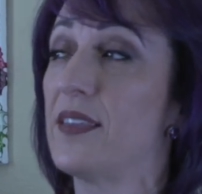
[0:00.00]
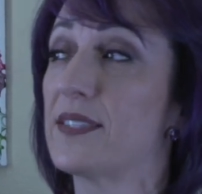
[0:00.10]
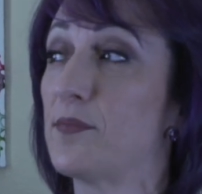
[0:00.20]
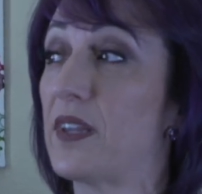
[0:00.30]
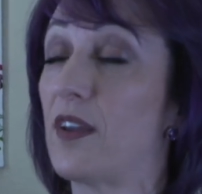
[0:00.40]

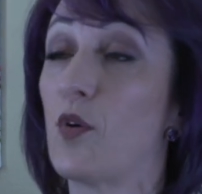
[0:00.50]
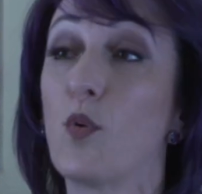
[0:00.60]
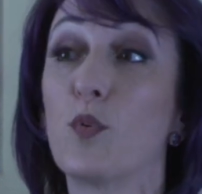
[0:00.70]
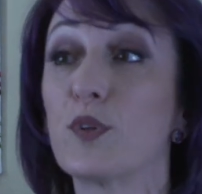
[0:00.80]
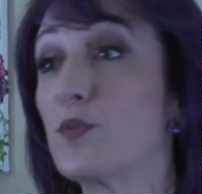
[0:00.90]
something I've
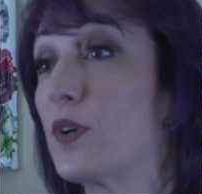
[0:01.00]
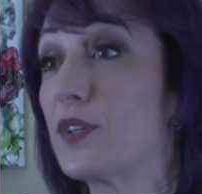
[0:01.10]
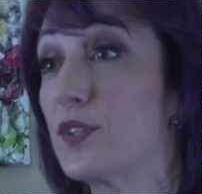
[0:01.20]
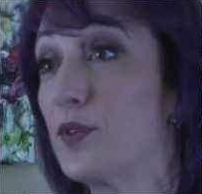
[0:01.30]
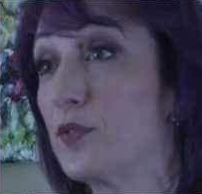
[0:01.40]
always
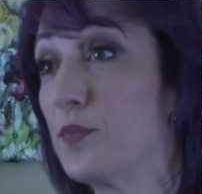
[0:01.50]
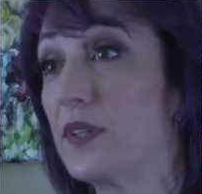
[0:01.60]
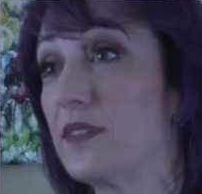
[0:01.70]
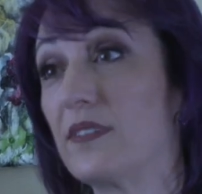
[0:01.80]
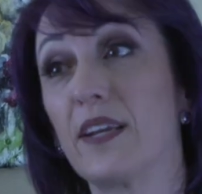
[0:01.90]
wanted to do,
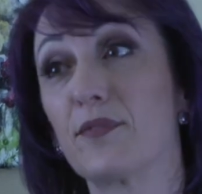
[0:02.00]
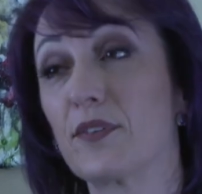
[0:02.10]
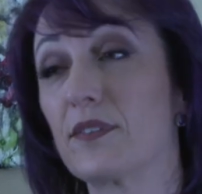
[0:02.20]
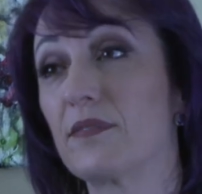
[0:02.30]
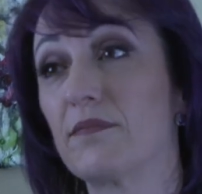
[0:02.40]
but
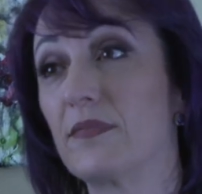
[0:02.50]
never